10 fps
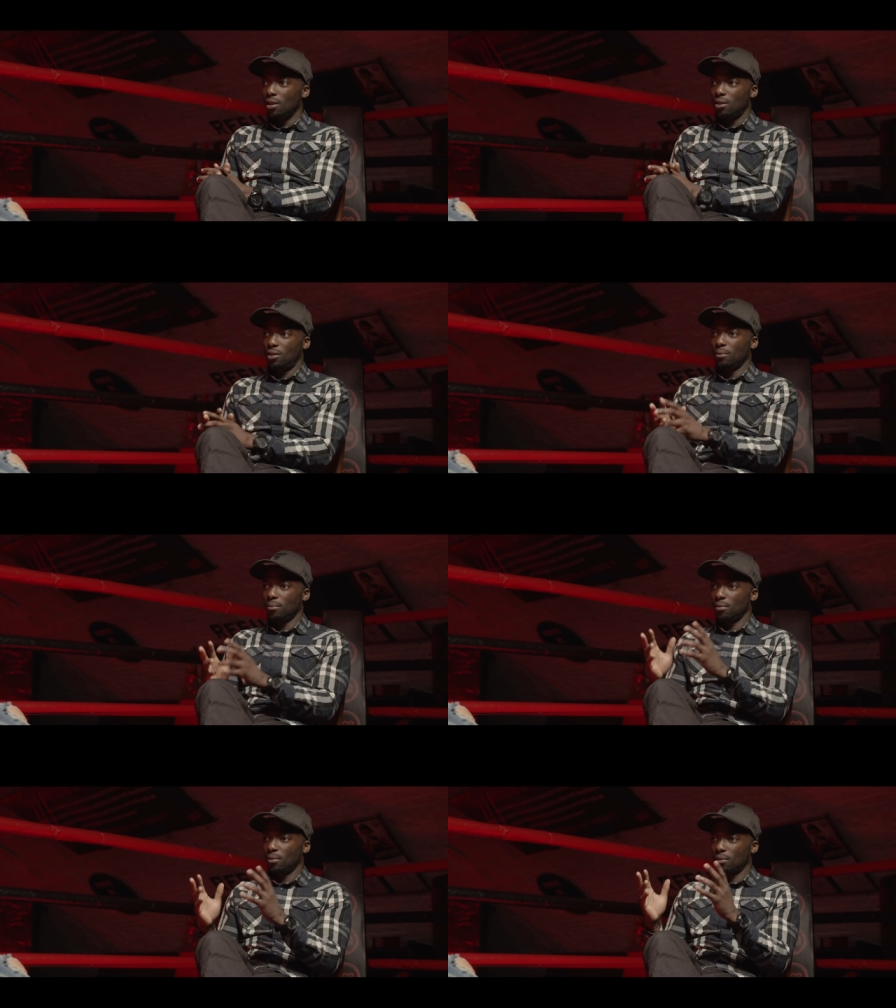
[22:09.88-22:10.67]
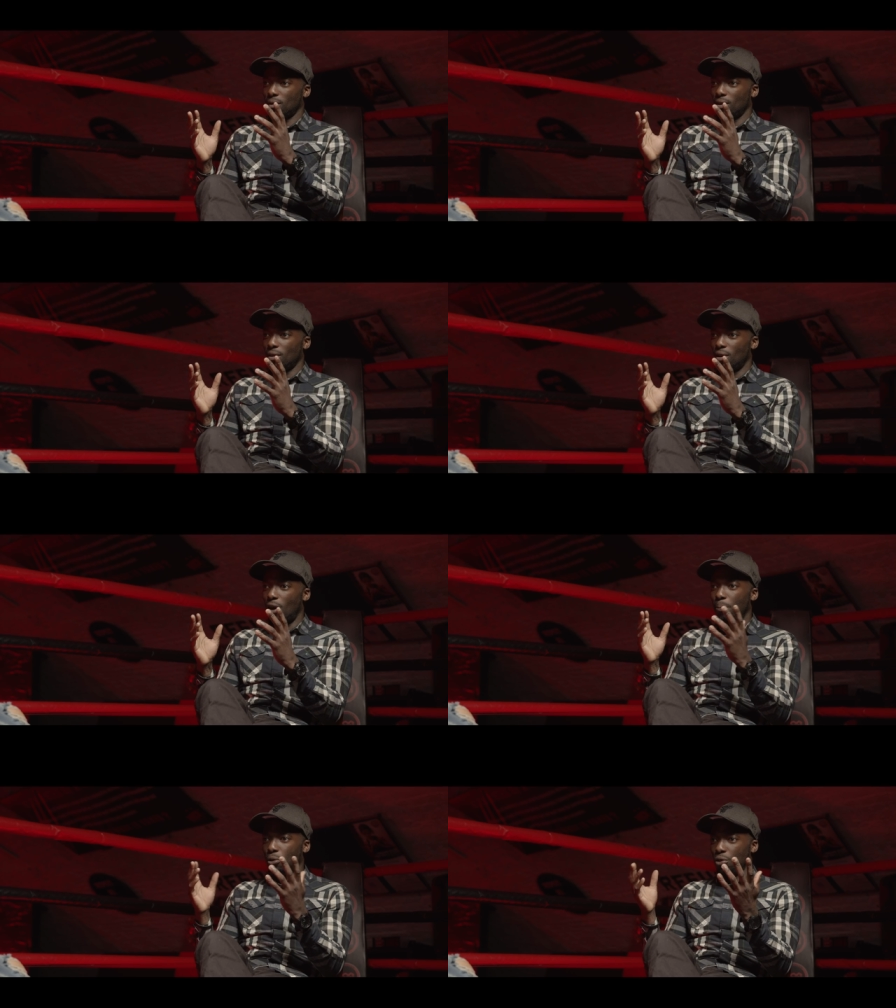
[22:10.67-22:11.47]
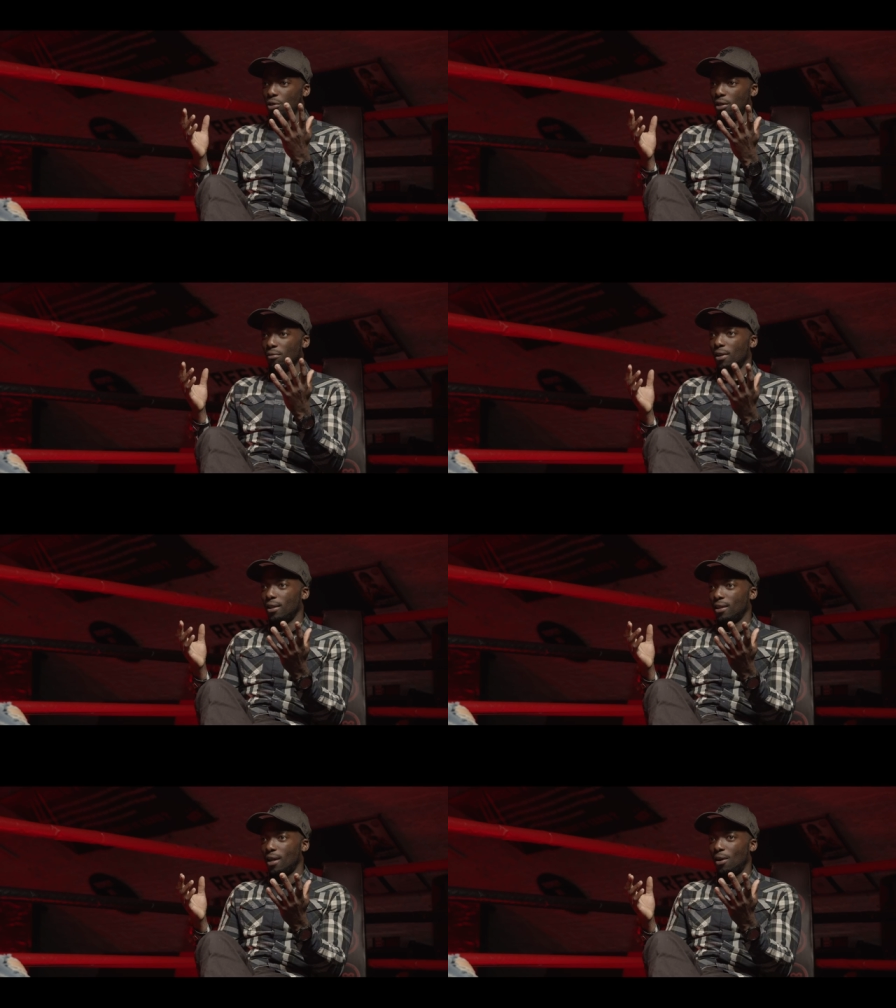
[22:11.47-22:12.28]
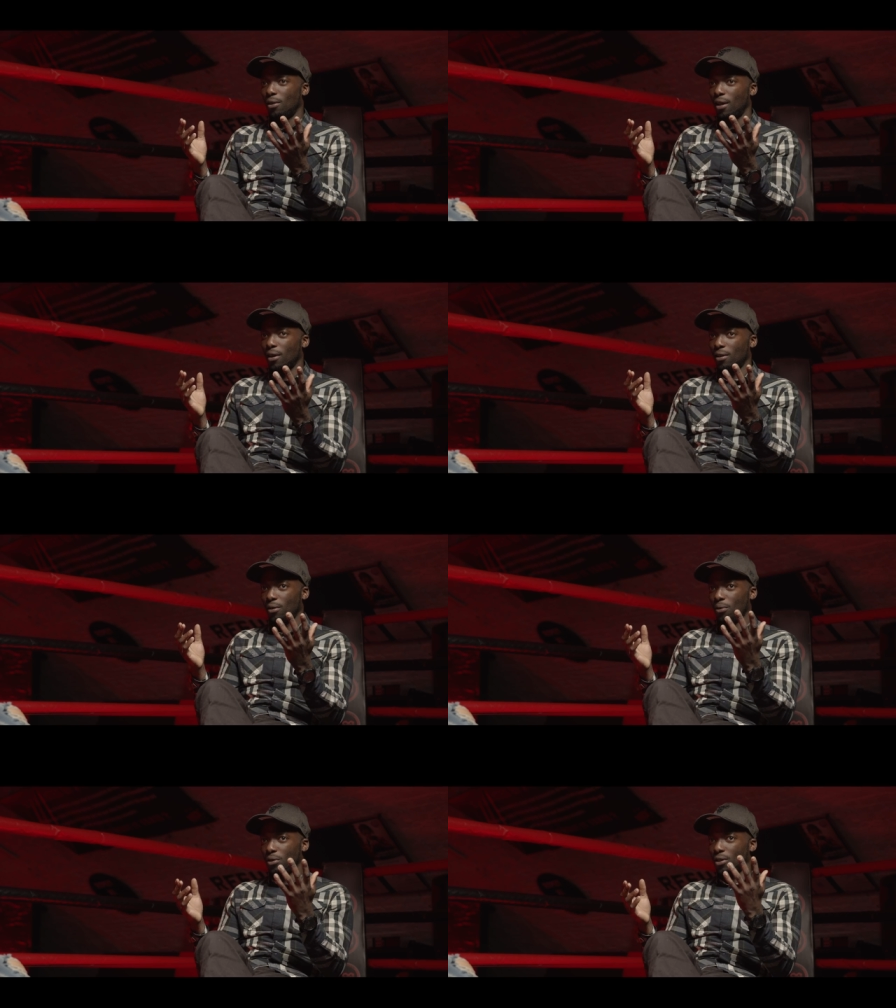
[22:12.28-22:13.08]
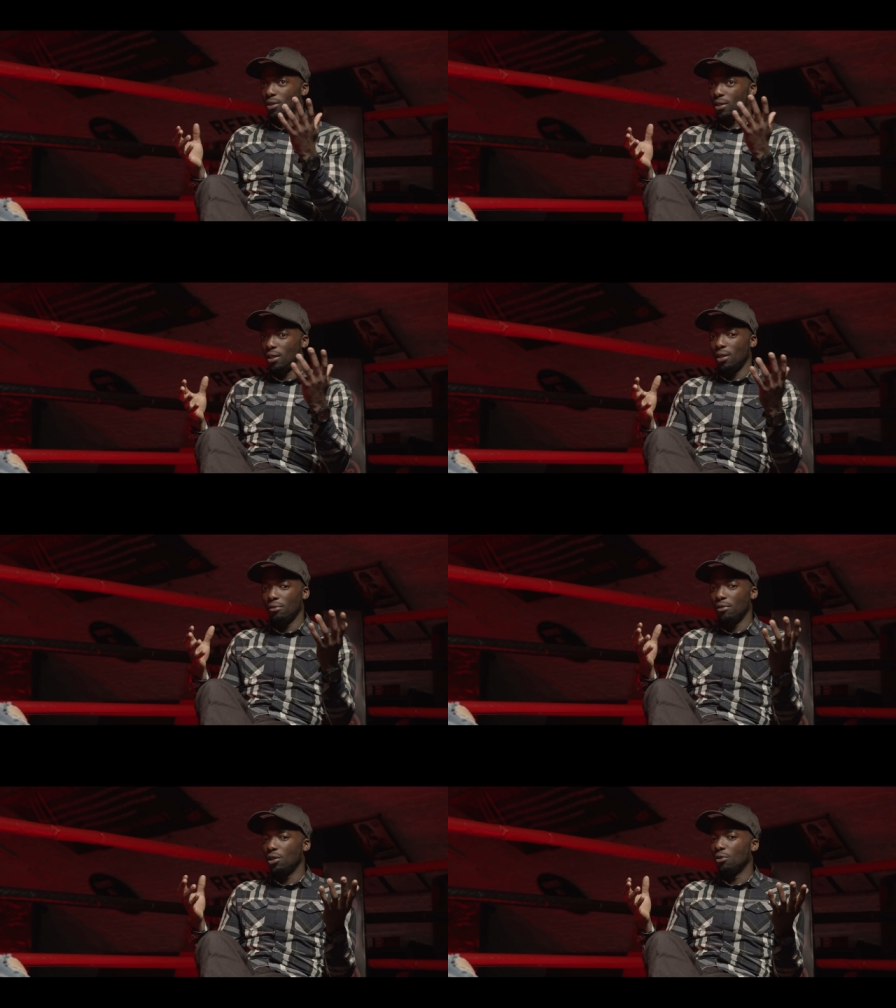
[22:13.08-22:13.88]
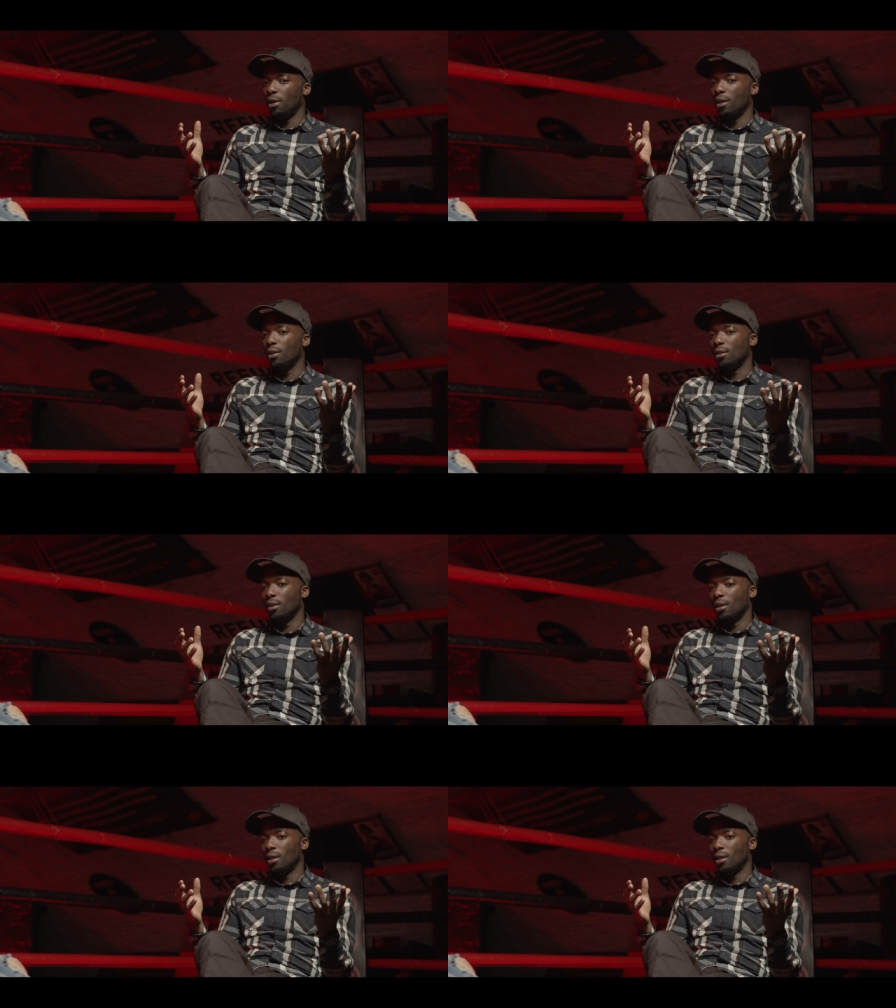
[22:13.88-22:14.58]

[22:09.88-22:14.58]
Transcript: this opportunity right now, like the scenery you're in,